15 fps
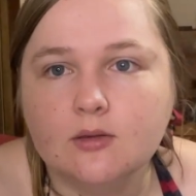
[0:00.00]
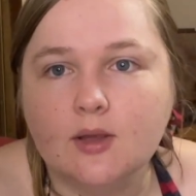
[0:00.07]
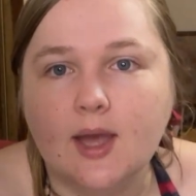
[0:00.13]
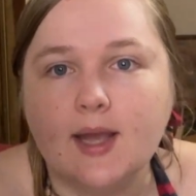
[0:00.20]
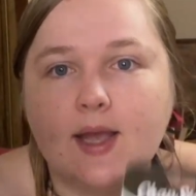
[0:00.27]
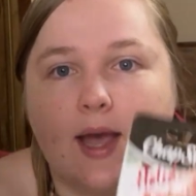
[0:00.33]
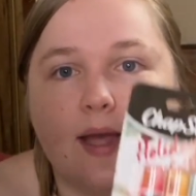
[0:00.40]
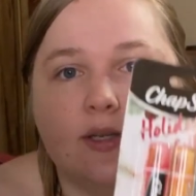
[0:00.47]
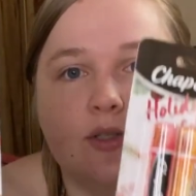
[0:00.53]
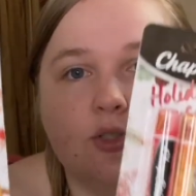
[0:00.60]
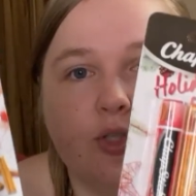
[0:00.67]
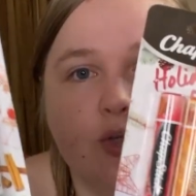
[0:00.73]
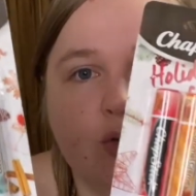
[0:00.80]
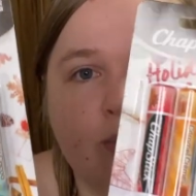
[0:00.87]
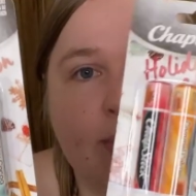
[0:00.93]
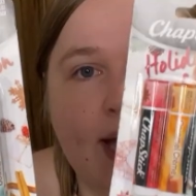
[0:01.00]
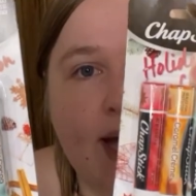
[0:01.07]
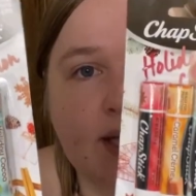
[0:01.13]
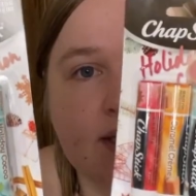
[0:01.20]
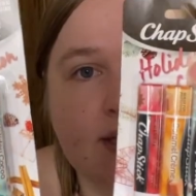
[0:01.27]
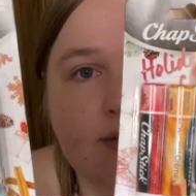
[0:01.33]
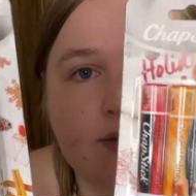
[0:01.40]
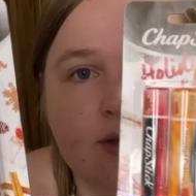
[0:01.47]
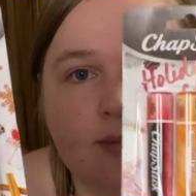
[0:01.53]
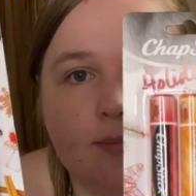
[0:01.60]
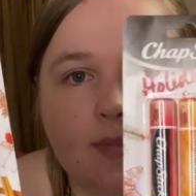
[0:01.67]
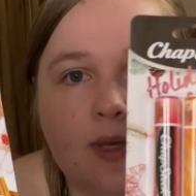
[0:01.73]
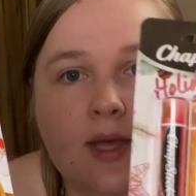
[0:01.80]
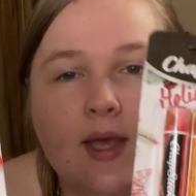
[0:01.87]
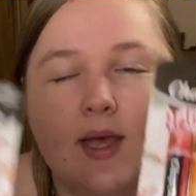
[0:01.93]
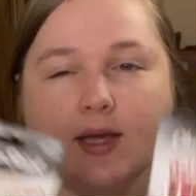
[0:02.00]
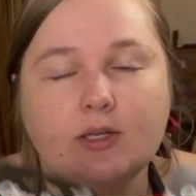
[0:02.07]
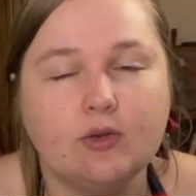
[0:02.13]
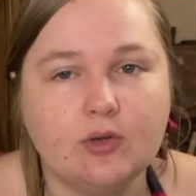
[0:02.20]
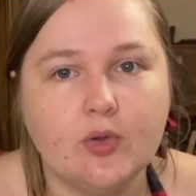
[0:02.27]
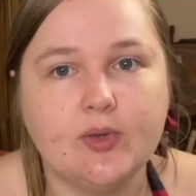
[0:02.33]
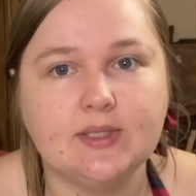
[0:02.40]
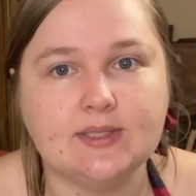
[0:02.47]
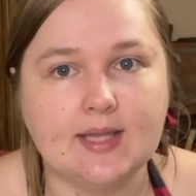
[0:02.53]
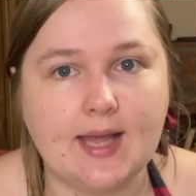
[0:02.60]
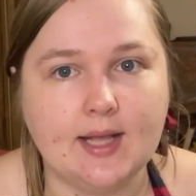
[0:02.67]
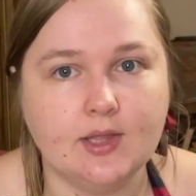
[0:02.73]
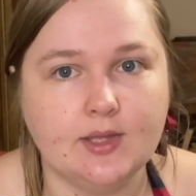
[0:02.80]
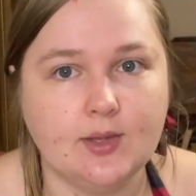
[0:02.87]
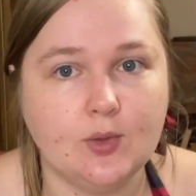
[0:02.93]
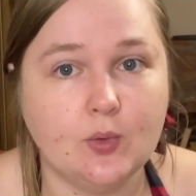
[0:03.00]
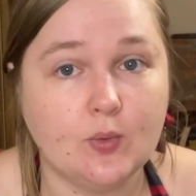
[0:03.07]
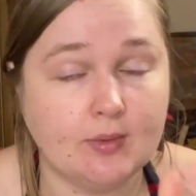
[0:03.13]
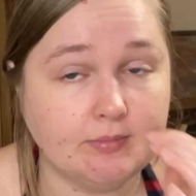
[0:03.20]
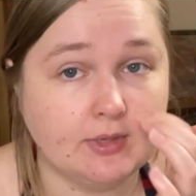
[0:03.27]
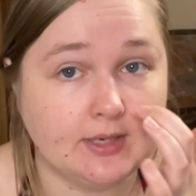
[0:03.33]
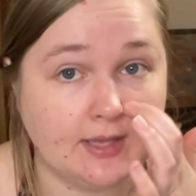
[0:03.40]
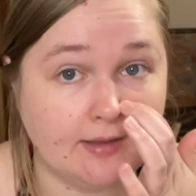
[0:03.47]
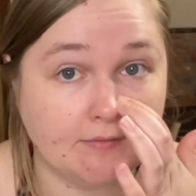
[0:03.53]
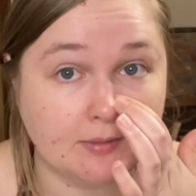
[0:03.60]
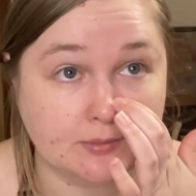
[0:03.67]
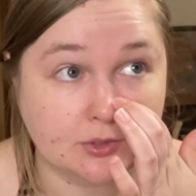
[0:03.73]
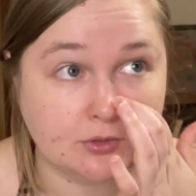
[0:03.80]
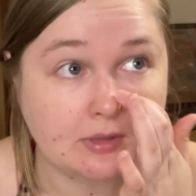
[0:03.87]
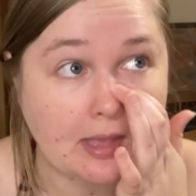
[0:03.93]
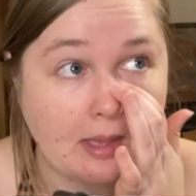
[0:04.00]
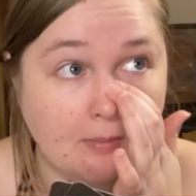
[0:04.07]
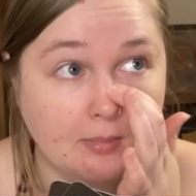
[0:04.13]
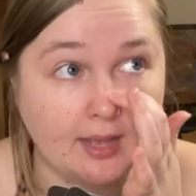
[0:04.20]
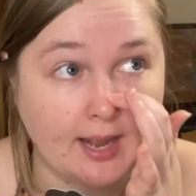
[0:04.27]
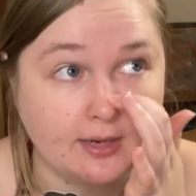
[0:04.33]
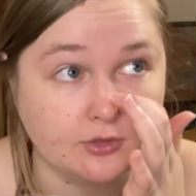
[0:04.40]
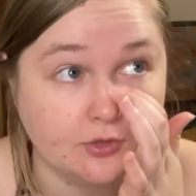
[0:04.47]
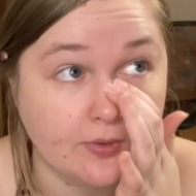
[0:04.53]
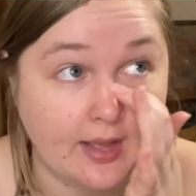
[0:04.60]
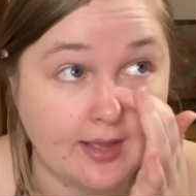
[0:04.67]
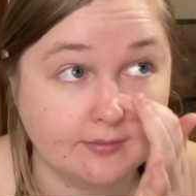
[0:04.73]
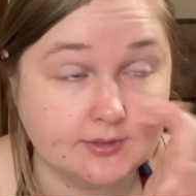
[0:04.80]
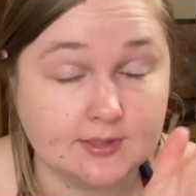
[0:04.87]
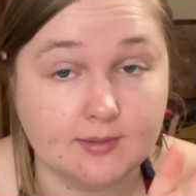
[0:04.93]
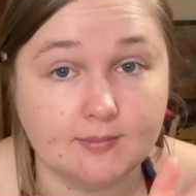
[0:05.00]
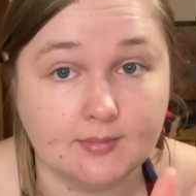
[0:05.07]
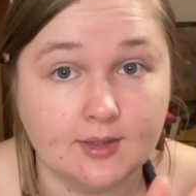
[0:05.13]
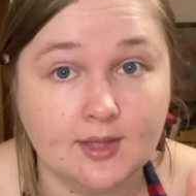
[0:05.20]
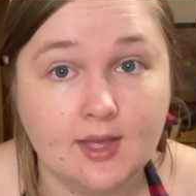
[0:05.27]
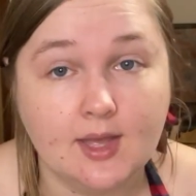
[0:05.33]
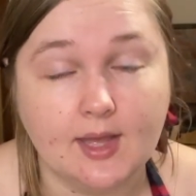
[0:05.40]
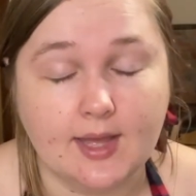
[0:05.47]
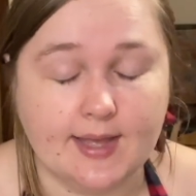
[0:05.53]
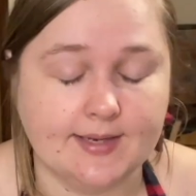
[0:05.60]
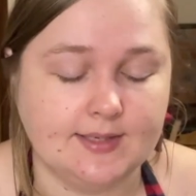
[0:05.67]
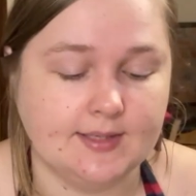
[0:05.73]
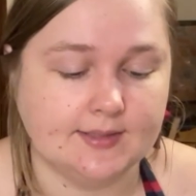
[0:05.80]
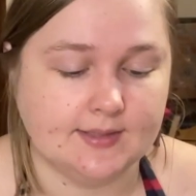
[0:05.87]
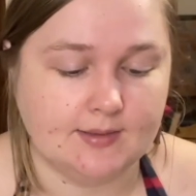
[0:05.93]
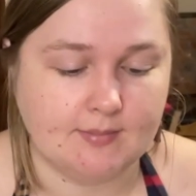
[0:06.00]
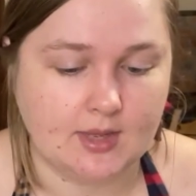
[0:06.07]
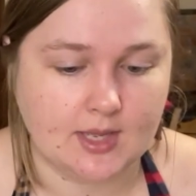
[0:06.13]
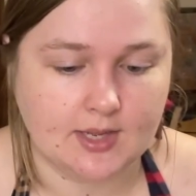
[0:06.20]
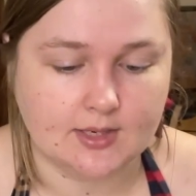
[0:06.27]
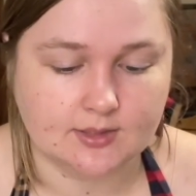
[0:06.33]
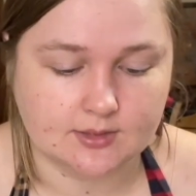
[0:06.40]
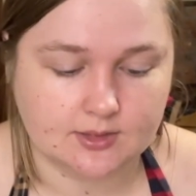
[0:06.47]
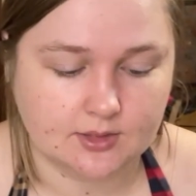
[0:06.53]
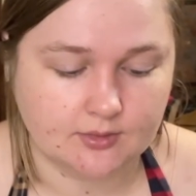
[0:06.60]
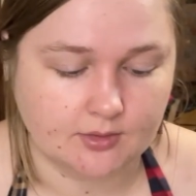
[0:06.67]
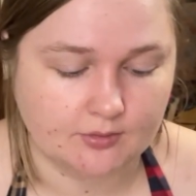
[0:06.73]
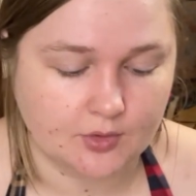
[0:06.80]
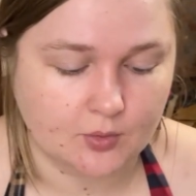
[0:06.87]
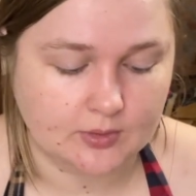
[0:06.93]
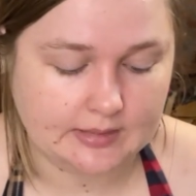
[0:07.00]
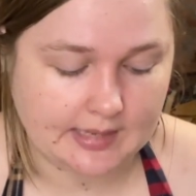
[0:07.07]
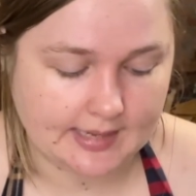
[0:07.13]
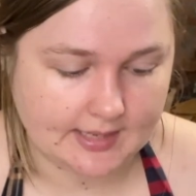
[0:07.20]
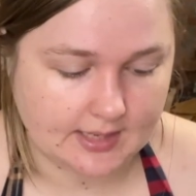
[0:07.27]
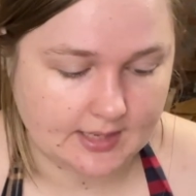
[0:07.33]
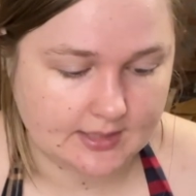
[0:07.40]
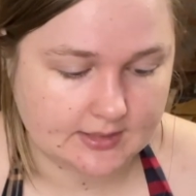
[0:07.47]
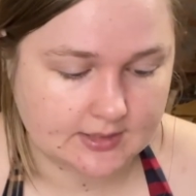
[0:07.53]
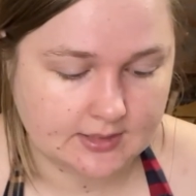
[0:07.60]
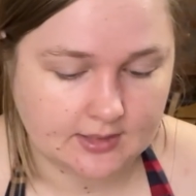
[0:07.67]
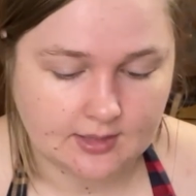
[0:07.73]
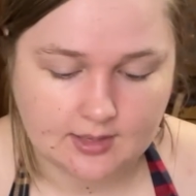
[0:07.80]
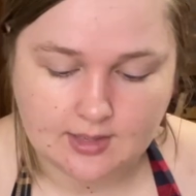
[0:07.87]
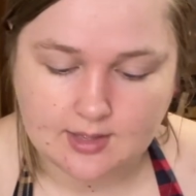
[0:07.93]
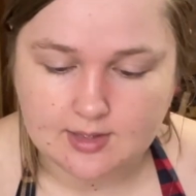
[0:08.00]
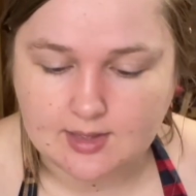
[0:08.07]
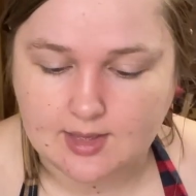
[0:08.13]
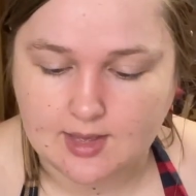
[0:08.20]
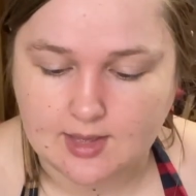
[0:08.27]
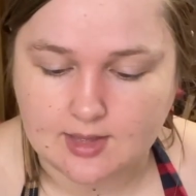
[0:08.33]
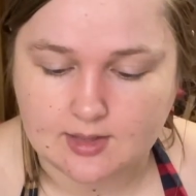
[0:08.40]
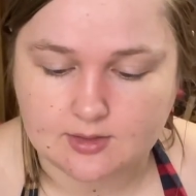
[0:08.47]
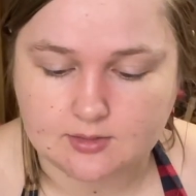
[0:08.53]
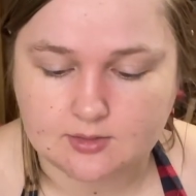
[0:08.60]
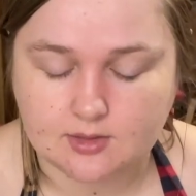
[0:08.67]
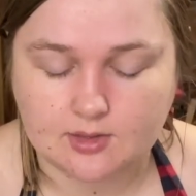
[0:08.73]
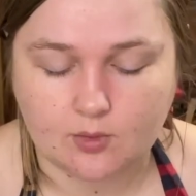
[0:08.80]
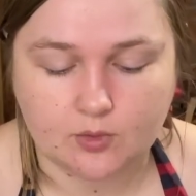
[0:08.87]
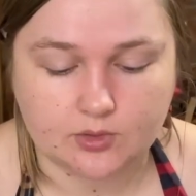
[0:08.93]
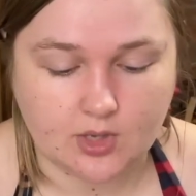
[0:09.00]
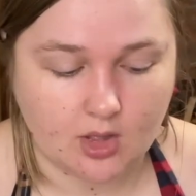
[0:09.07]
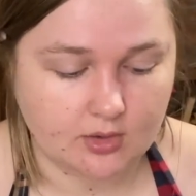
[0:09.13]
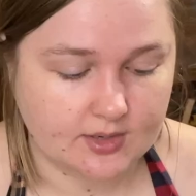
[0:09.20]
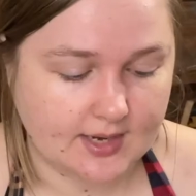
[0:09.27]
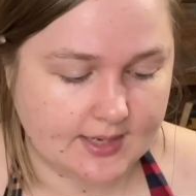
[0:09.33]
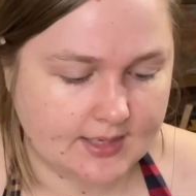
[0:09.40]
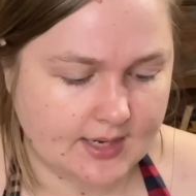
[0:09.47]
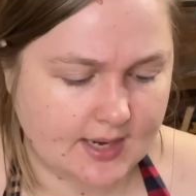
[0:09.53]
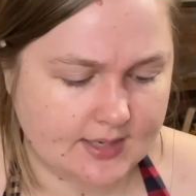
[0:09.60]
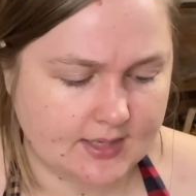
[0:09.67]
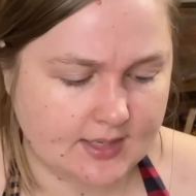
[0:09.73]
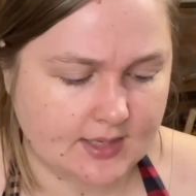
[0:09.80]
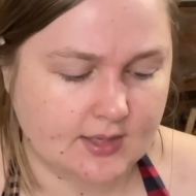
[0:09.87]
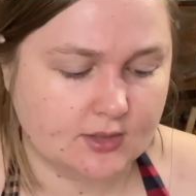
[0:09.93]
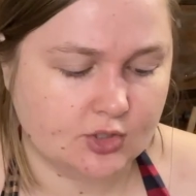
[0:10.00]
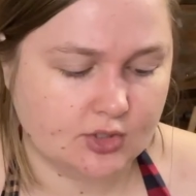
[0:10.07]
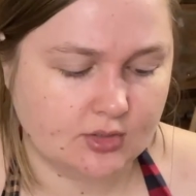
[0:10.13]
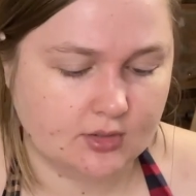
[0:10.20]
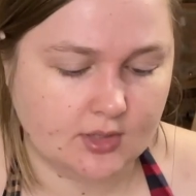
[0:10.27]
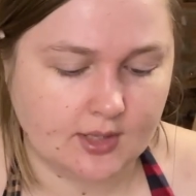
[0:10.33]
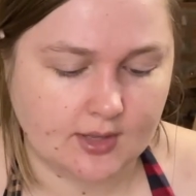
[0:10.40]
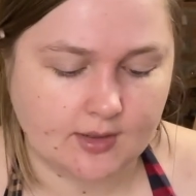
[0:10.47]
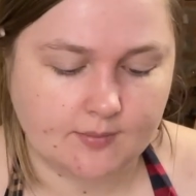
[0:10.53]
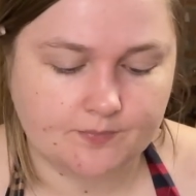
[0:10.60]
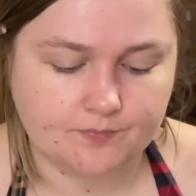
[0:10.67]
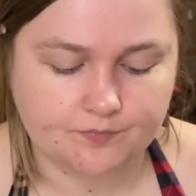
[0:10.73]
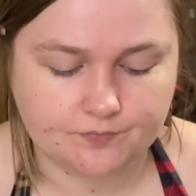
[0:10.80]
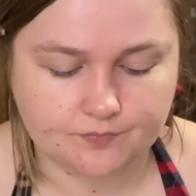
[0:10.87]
I got 2 packs of them. Don't know exactly who I'm going to give them to yet, but I do have some ideas in mind of who would like it. And they were $1.99 each. The